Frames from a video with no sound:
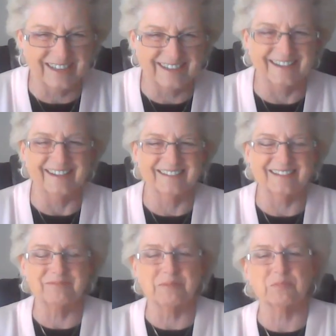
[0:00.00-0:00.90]
I can't
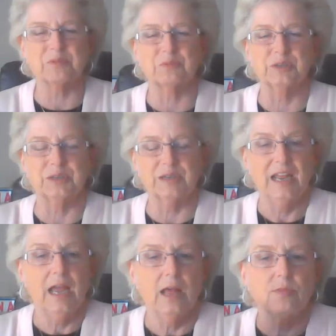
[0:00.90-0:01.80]
come up with the word,
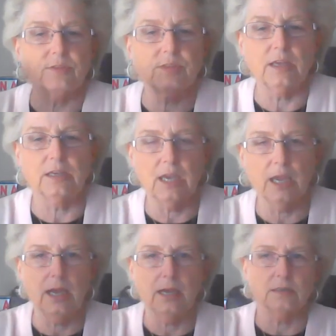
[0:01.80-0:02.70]
that they
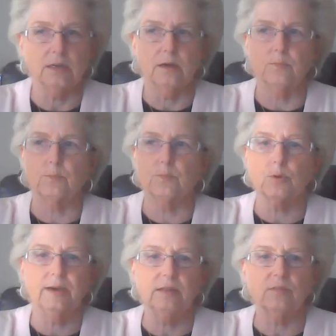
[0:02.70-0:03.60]
can't
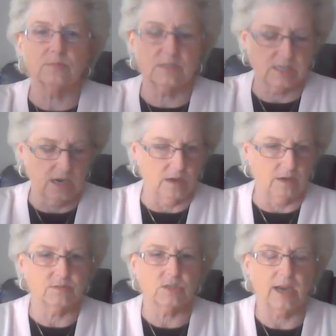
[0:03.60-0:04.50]
bring
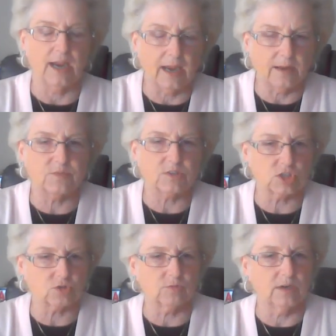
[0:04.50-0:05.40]
themselves to have the
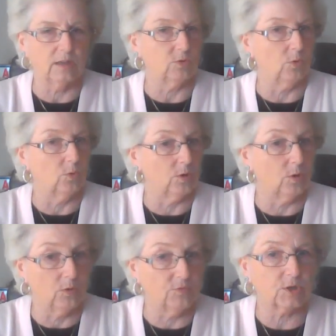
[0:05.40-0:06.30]
strength
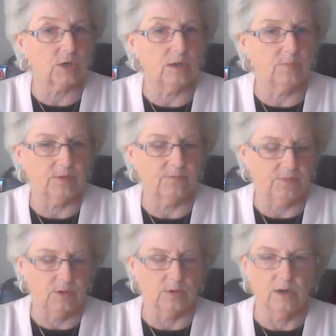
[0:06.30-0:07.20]
or overcome the
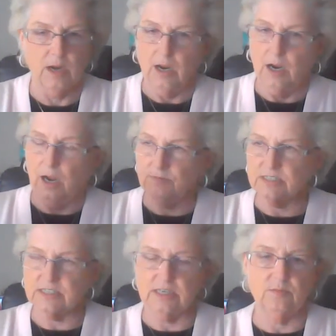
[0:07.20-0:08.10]
fear. I've
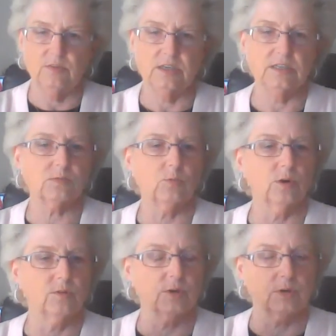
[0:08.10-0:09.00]
seen these
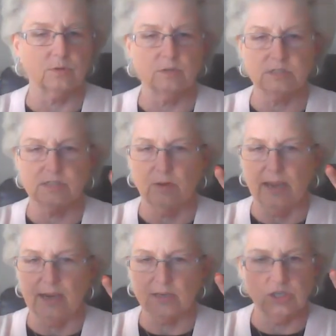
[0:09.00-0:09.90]
where the girls will
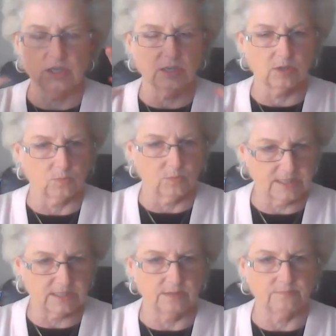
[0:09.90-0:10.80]
actually get
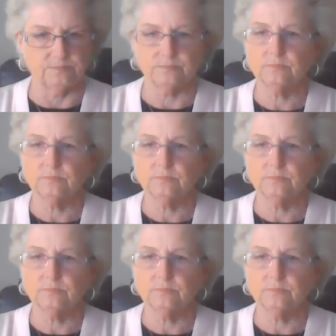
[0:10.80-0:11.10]
arrested,